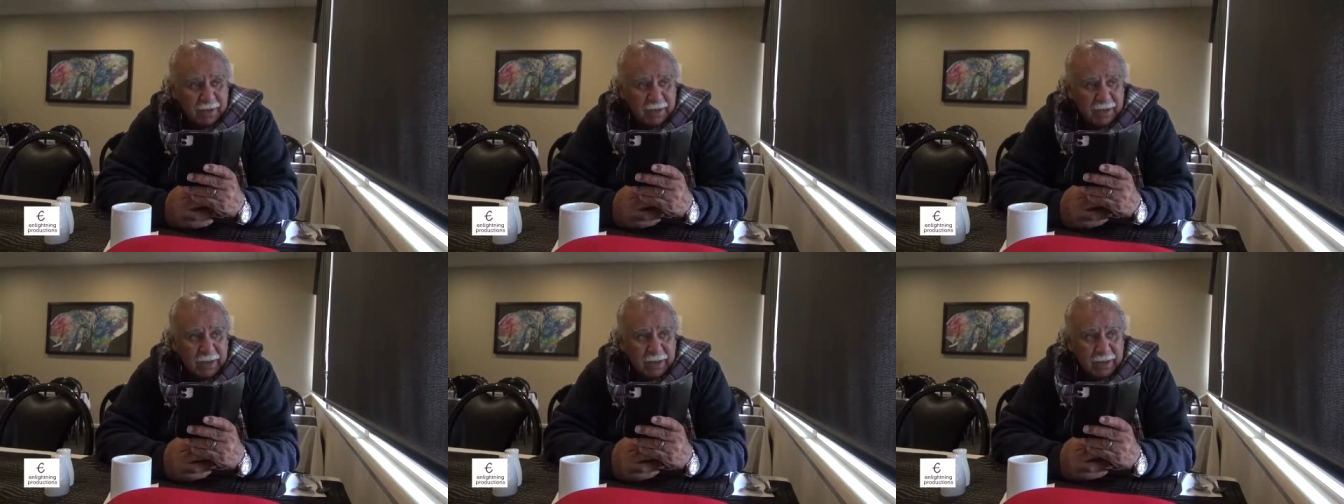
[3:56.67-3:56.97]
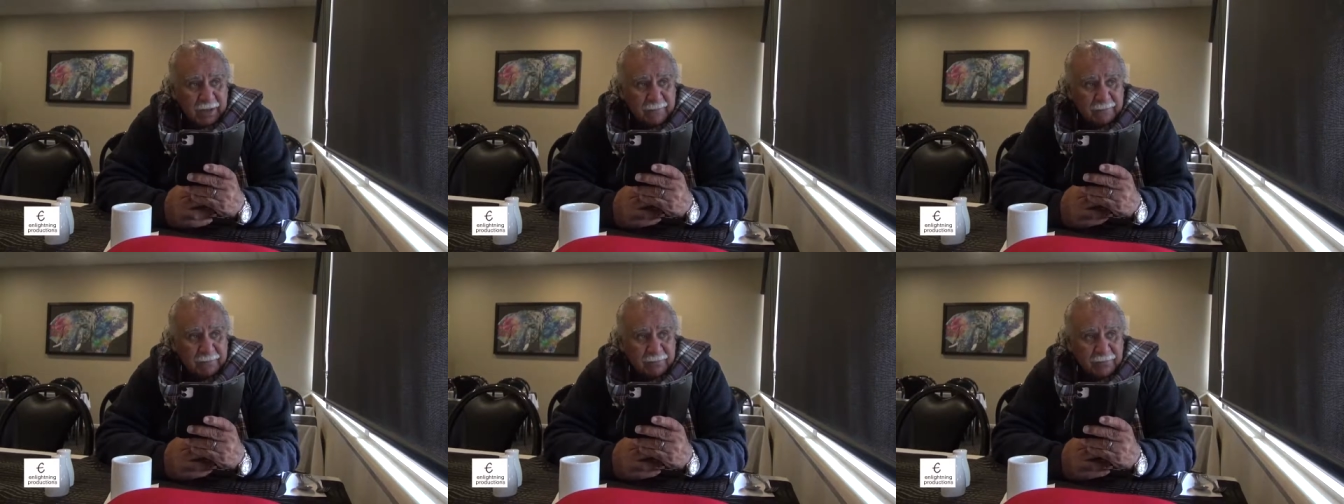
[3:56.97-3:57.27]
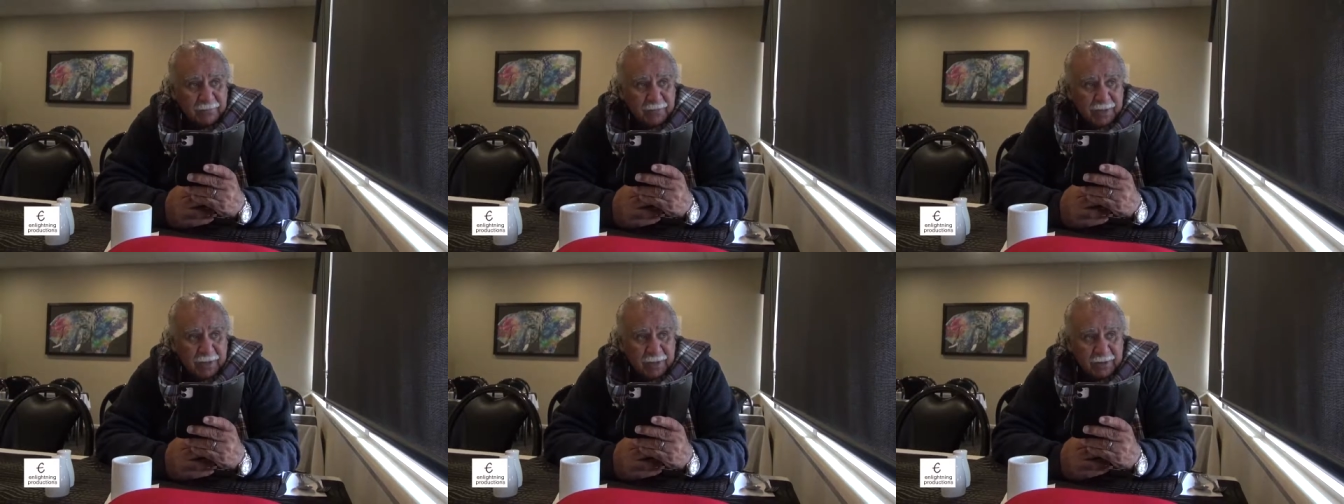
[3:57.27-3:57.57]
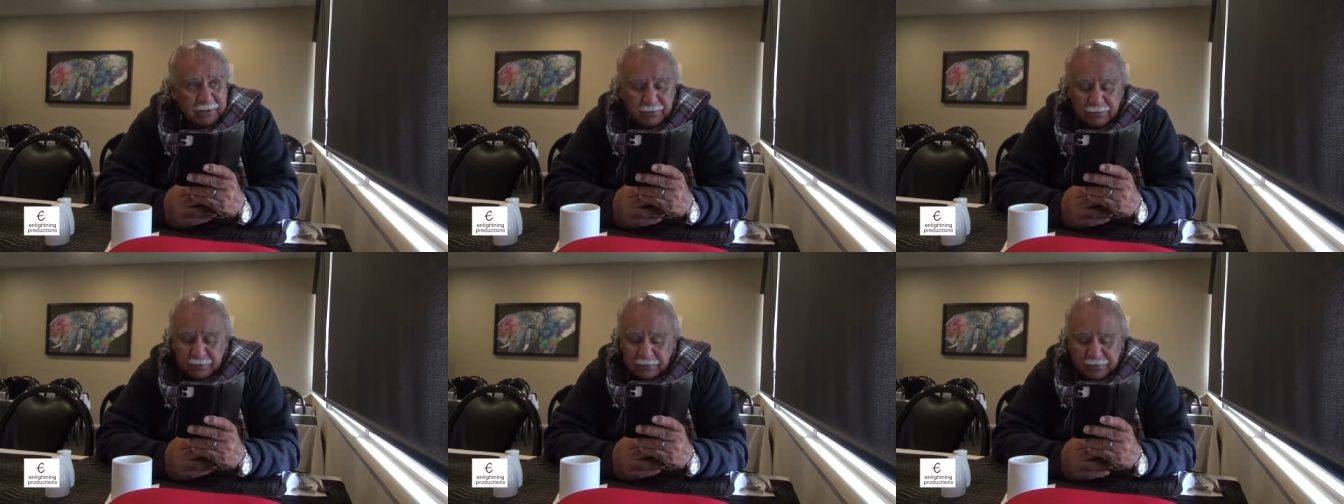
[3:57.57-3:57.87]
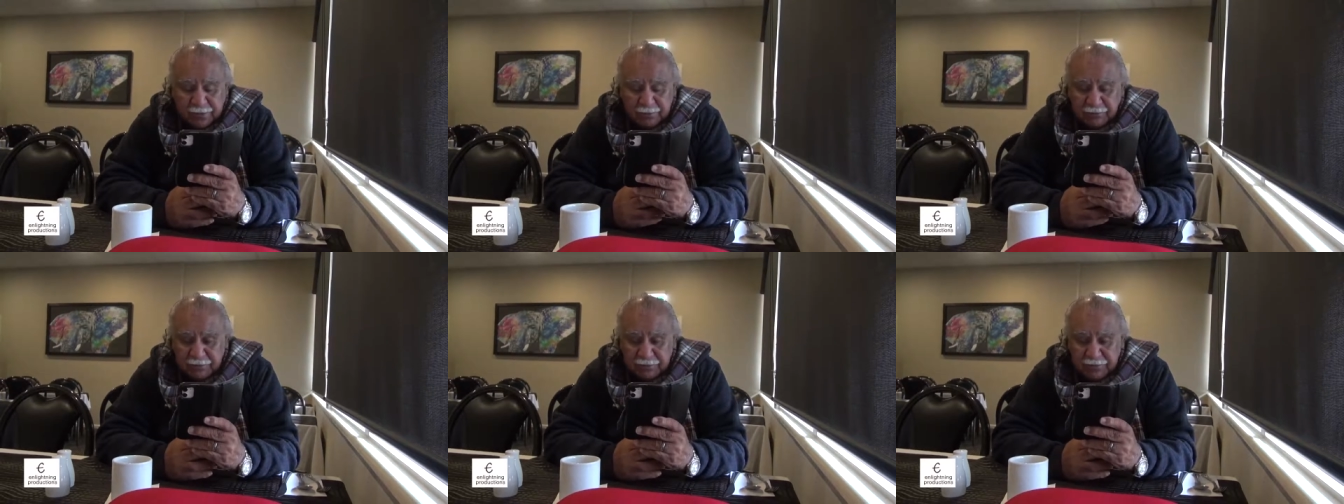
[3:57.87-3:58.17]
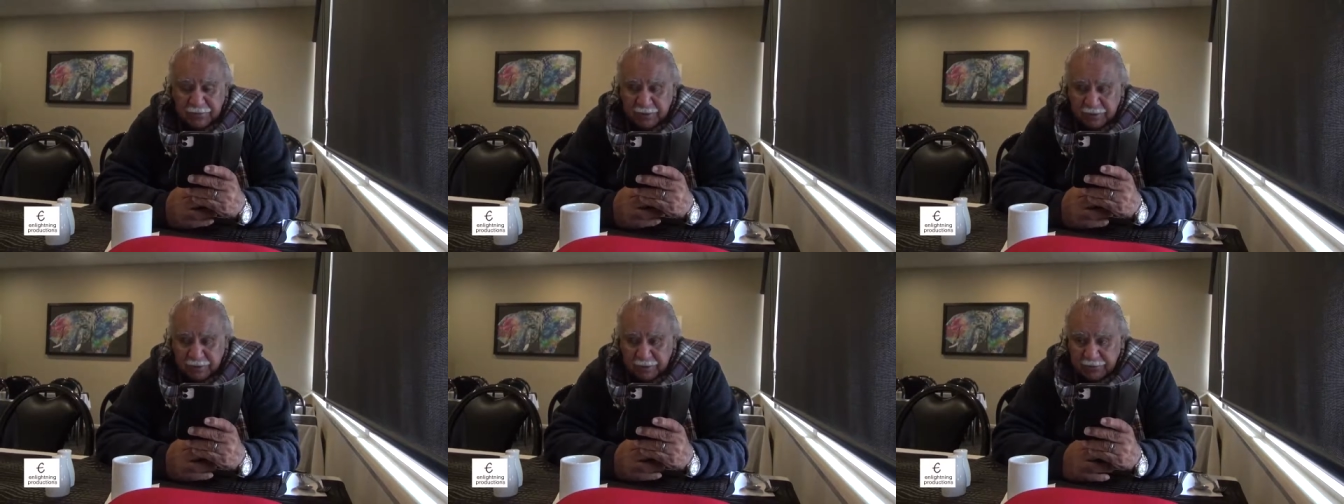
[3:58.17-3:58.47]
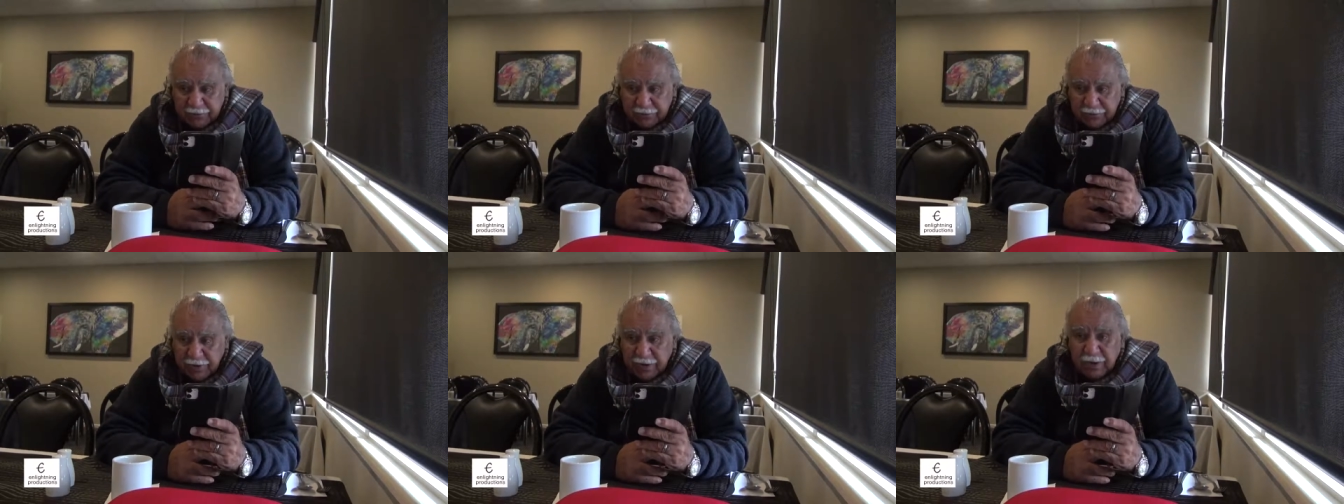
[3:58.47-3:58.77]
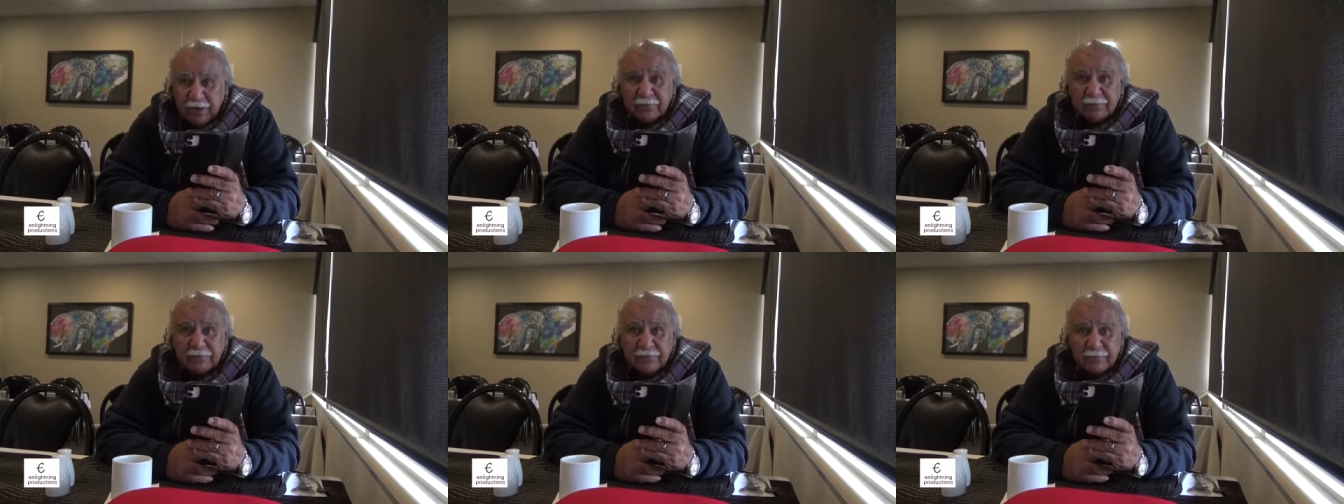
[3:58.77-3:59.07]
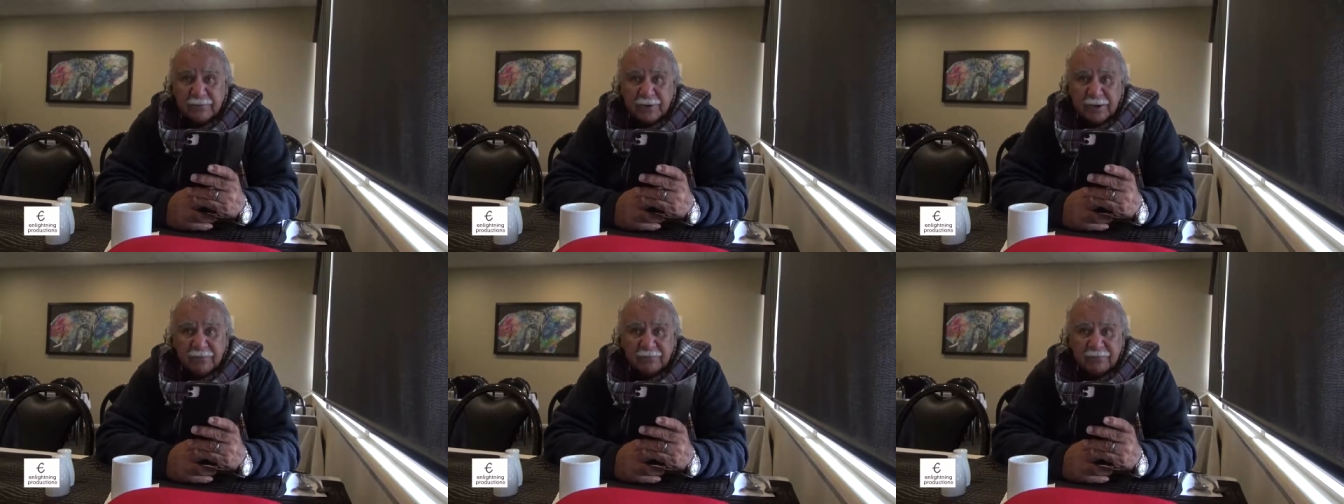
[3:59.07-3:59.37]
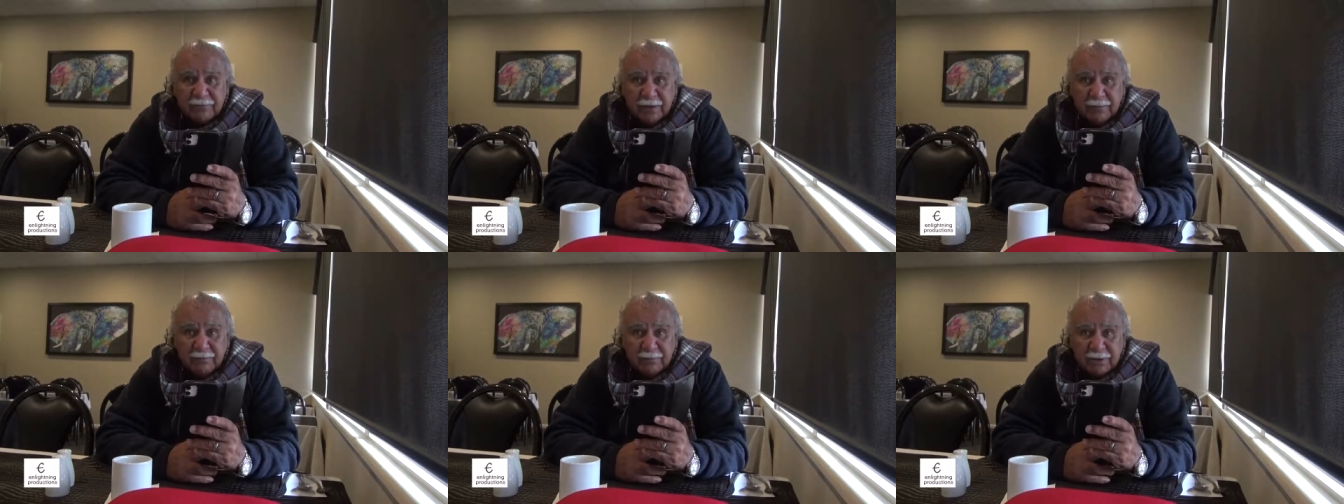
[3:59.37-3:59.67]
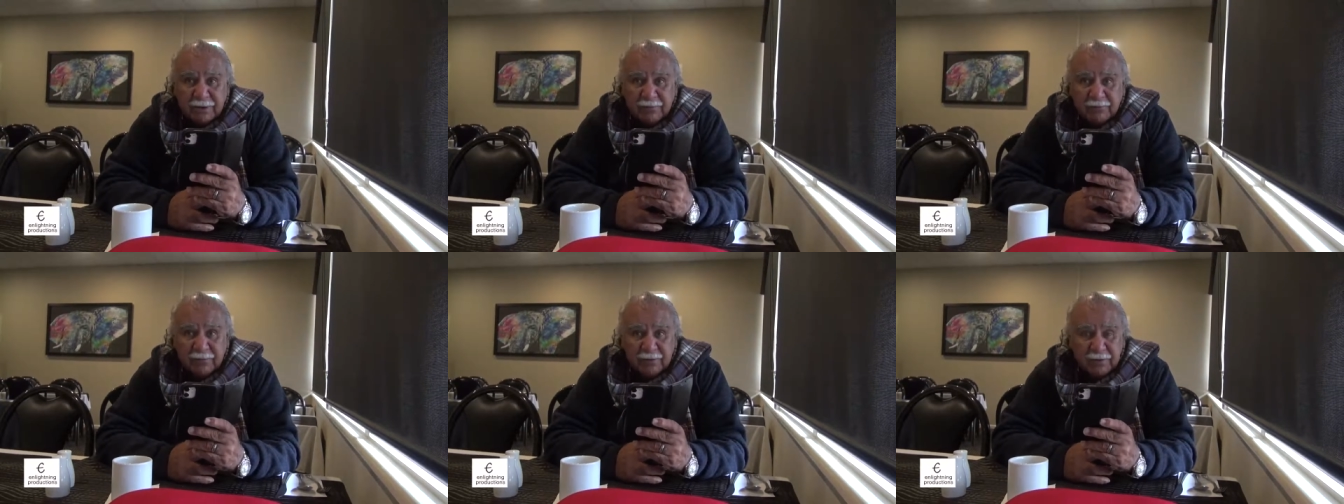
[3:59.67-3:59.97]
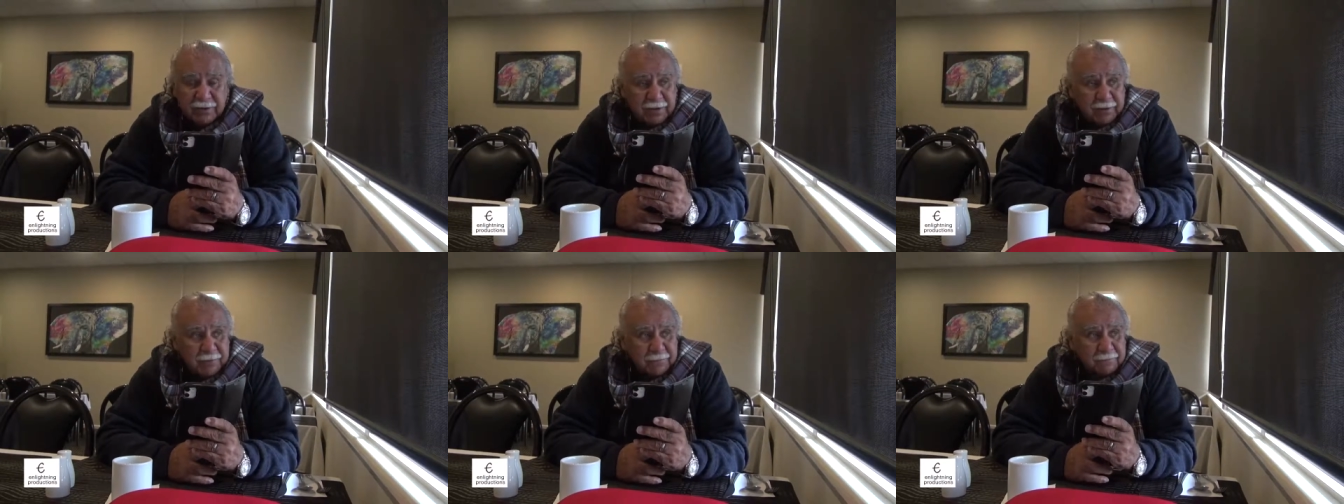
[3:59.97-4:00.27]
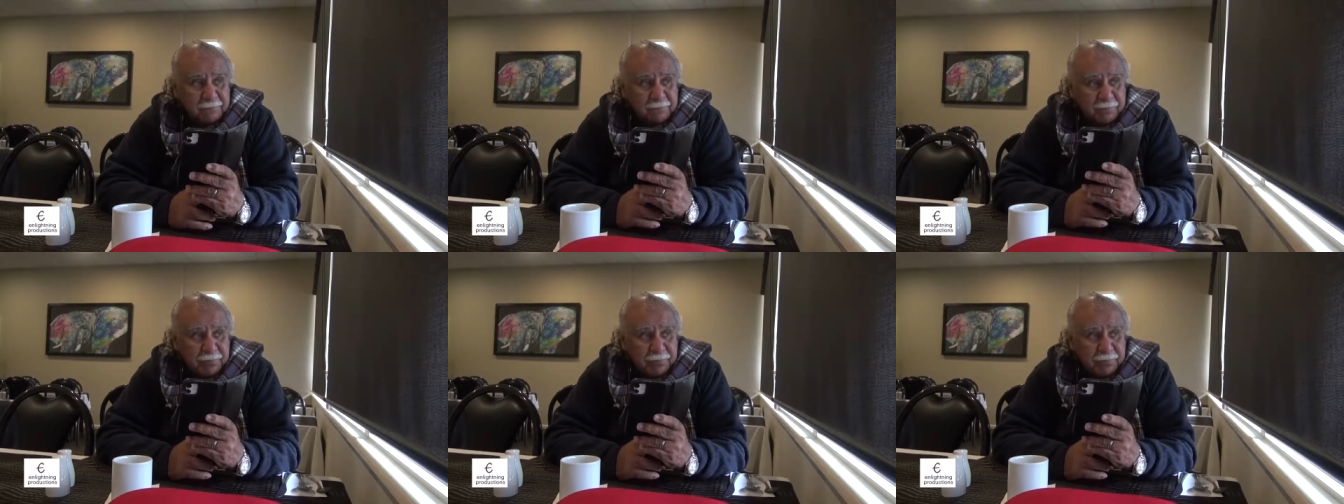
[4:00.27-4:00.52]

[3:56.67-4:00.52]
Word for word: Um, you'd never take a child from our family ever again.